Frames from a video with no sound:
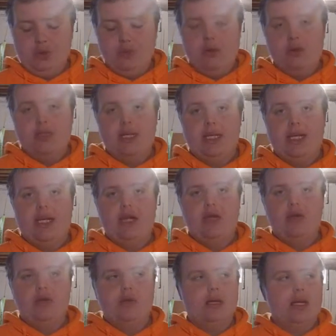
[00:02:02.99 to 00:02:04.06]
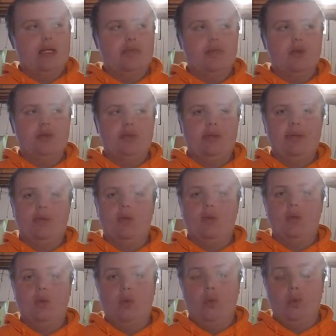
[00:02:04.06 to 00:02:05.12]
small, skinny arrows, as most
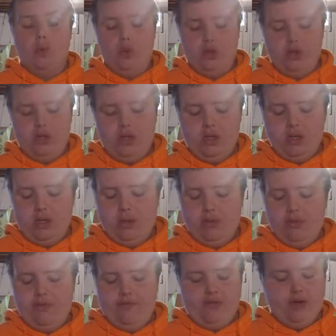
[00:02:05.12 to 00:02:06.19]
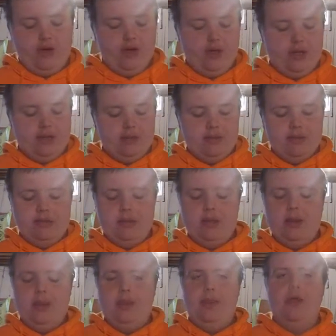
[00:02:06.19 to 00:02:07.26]
people would prefer. Is
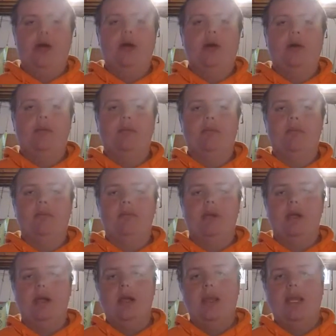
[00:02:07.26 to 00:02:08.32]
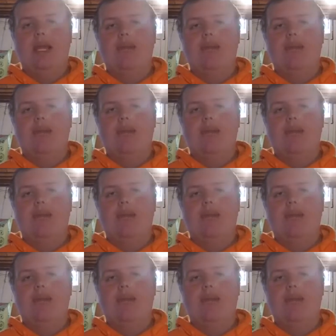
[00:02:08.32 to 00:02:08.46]
they